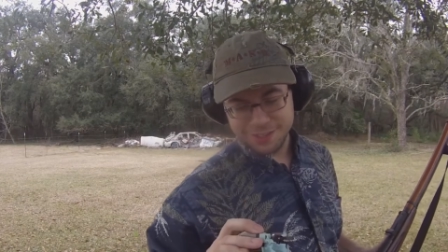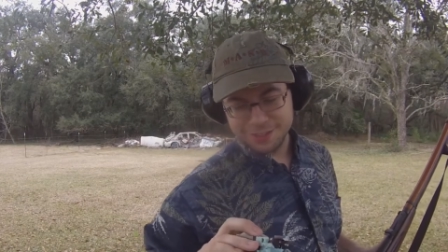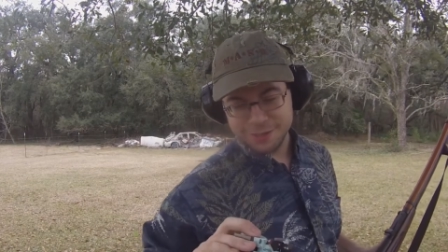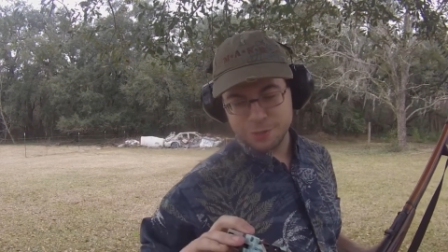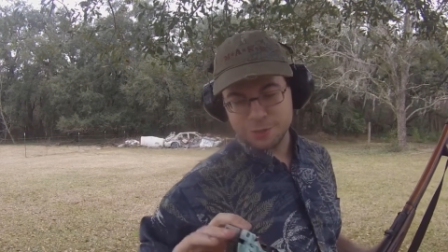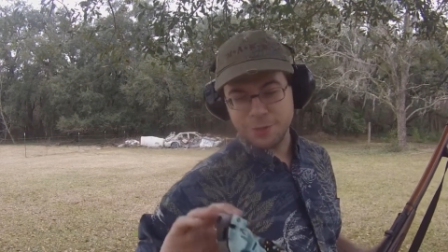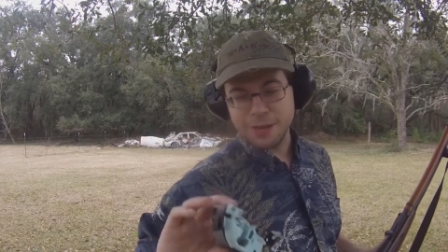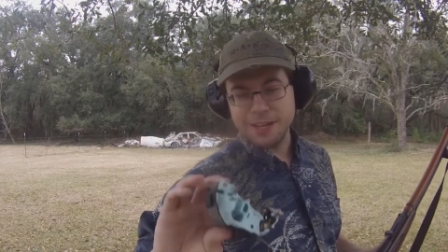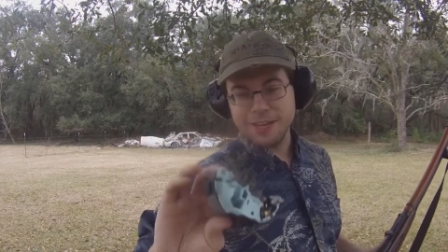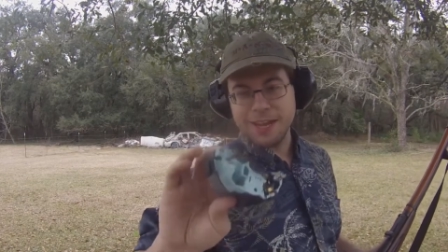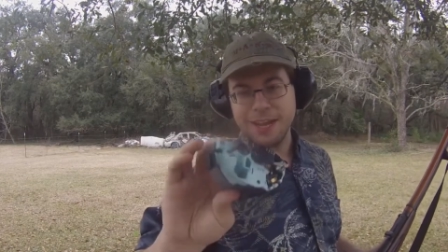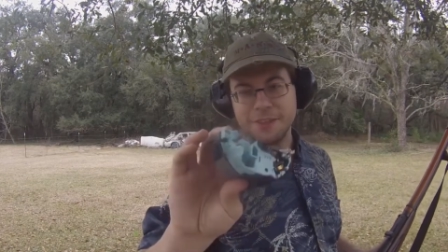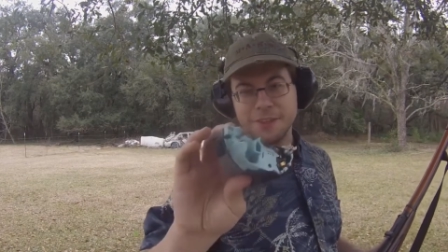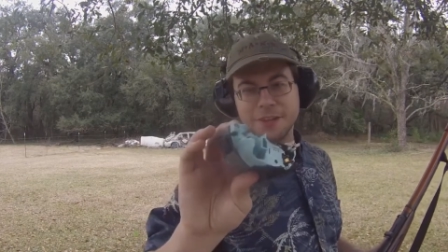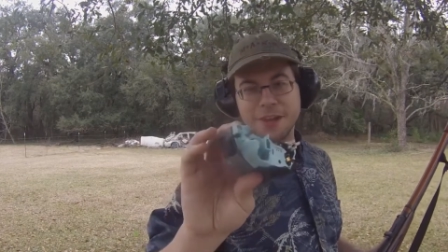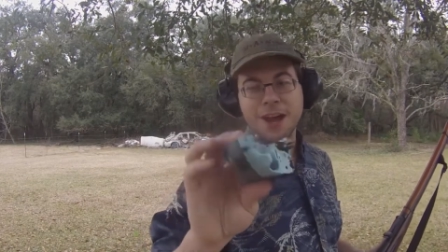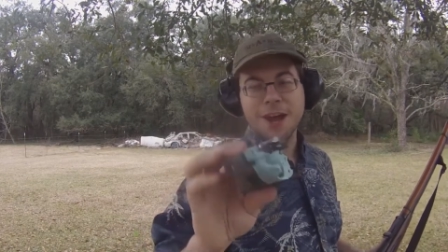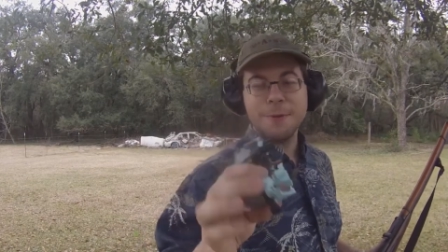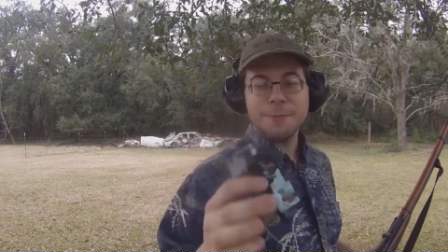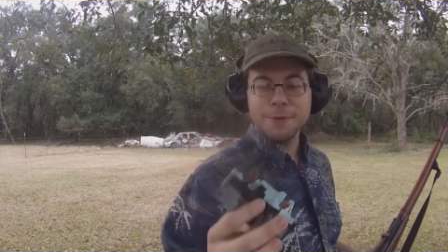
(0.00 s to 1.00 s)
straighten out the
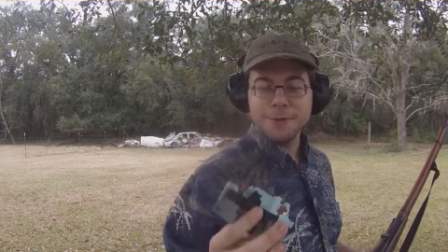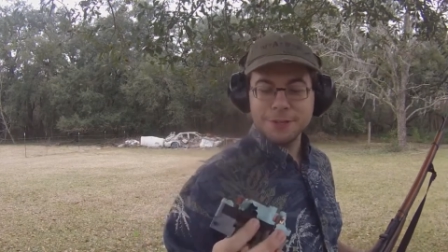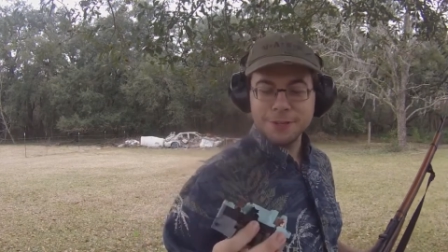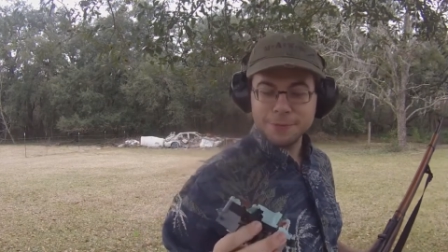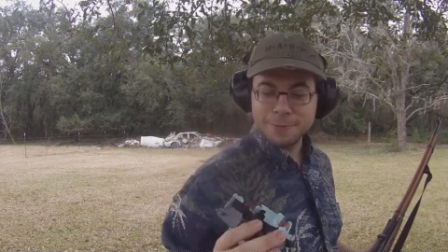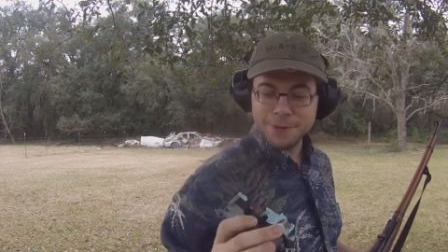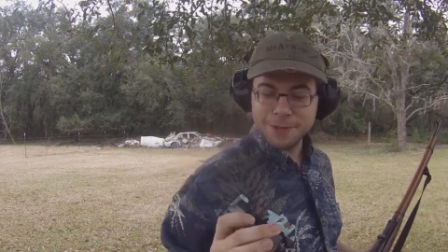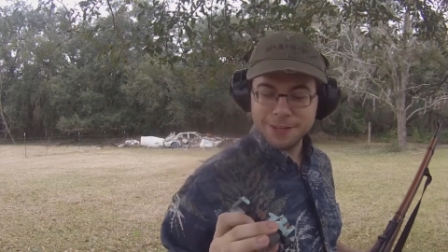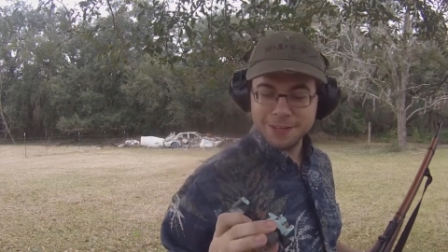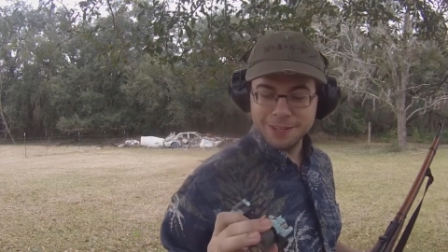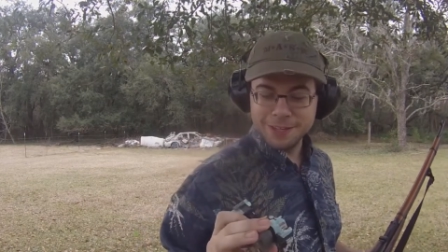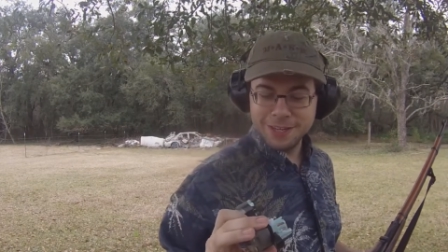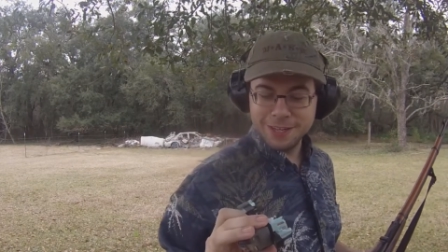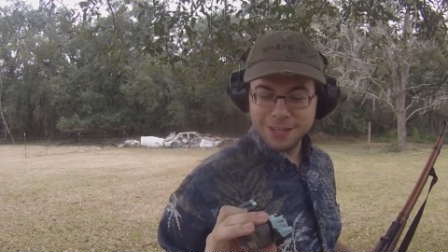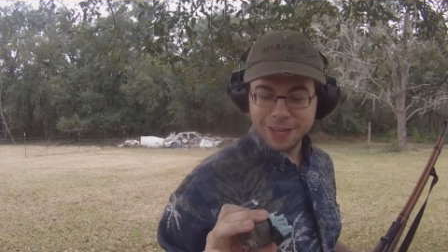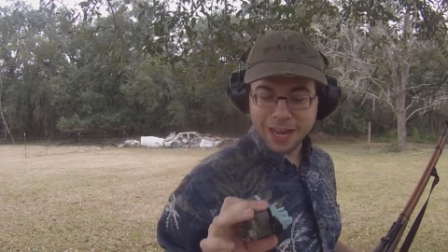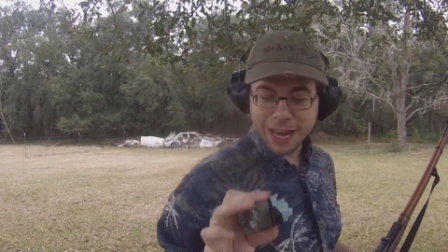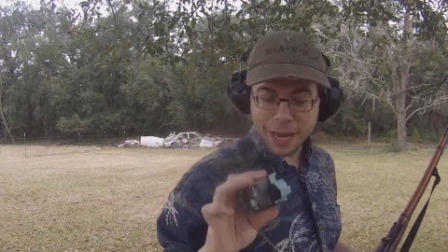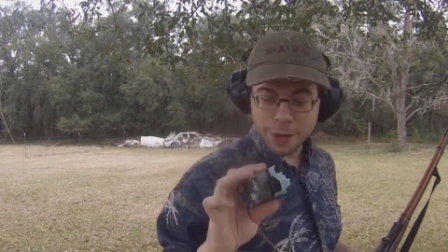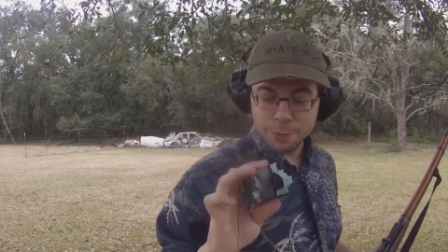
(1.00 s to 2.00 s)
copper a little bit,
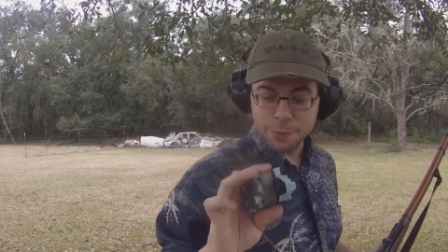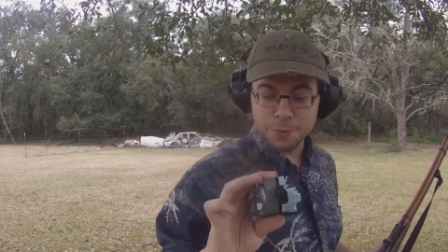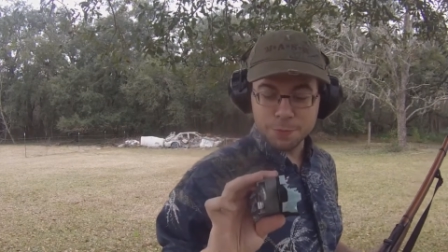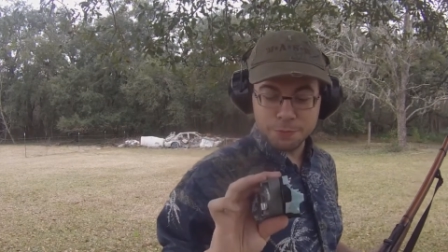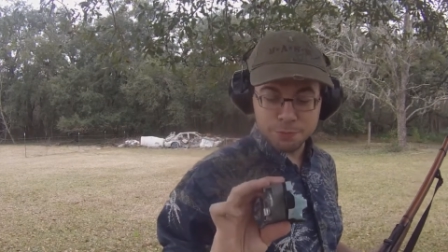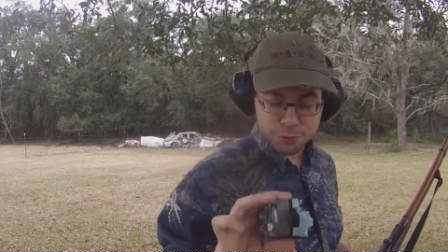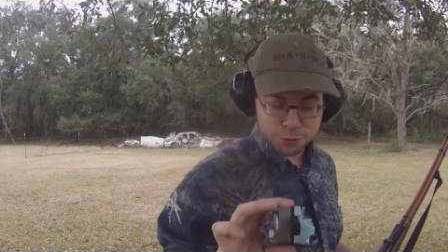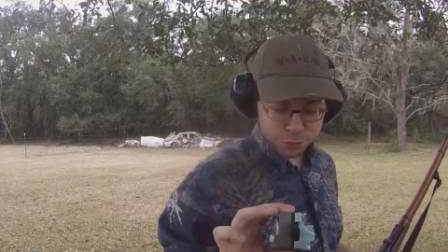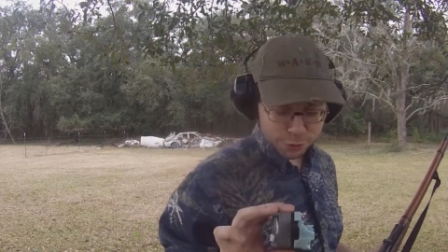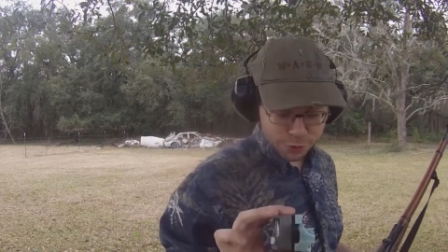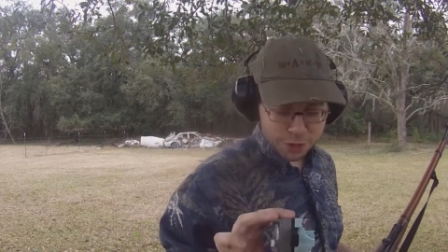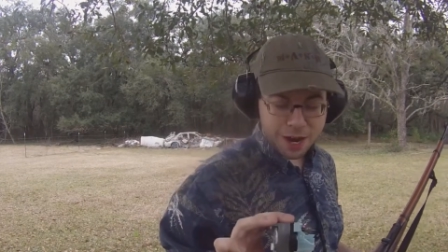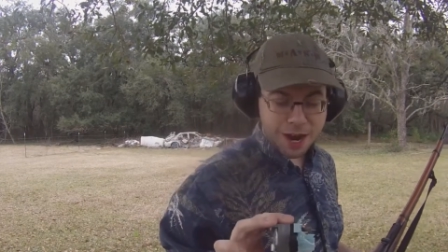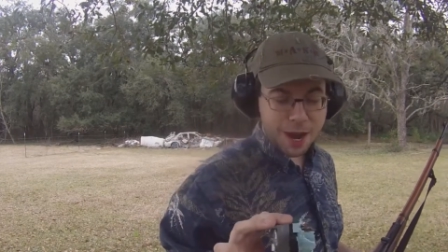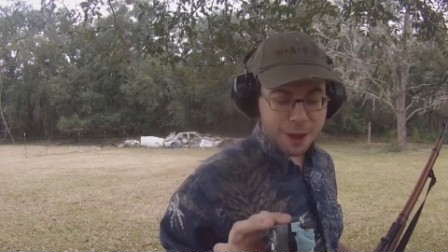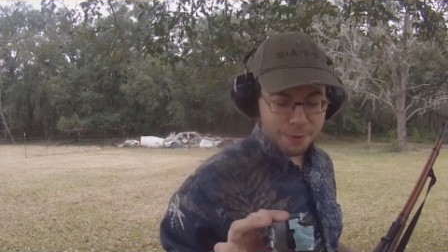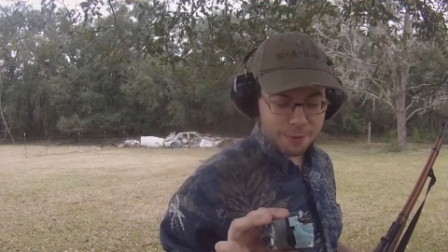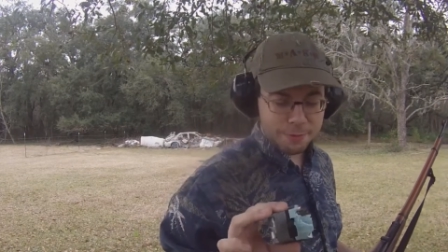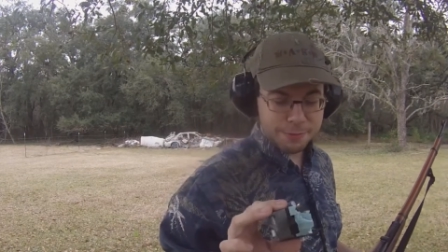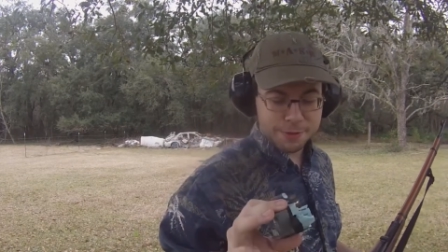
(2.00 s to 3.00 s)
it would
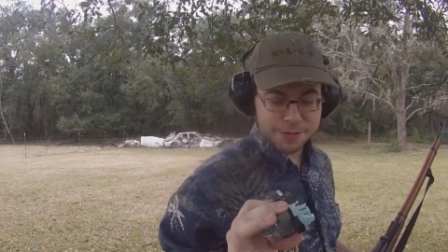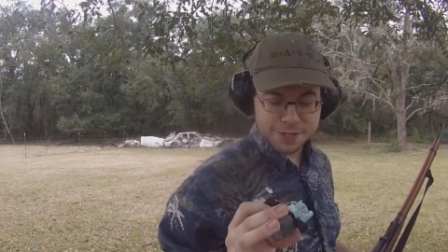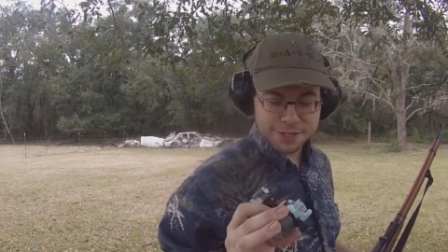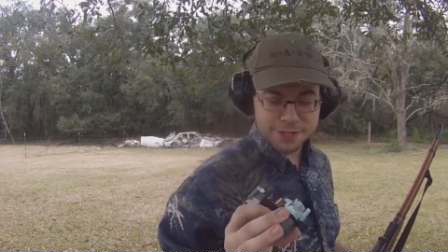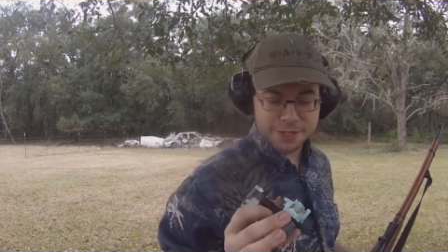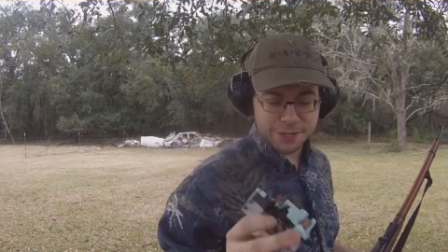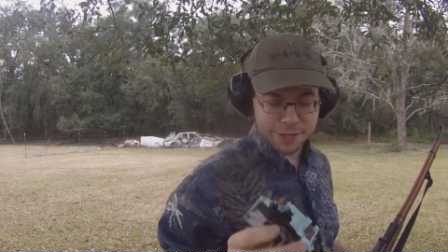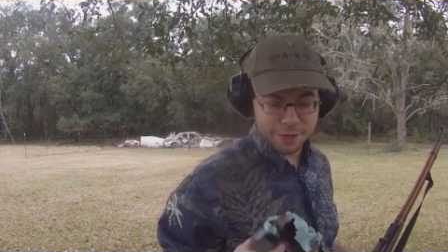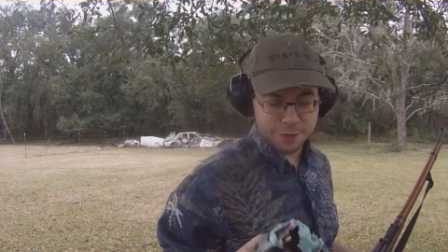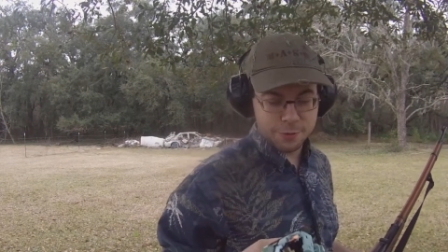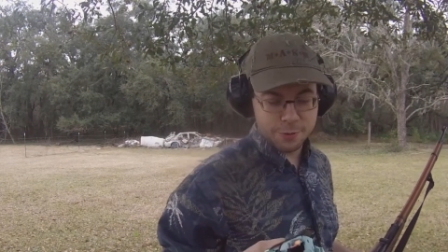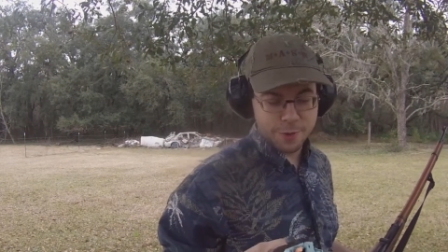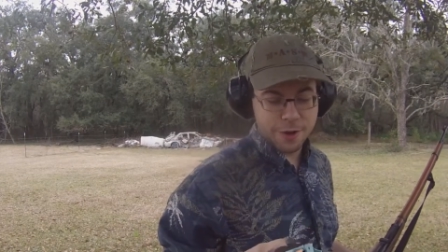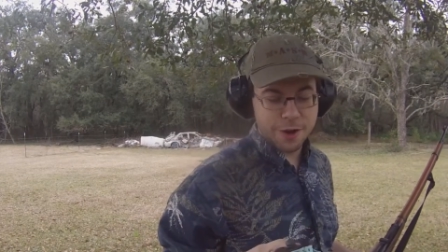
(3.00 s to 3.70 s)
probably still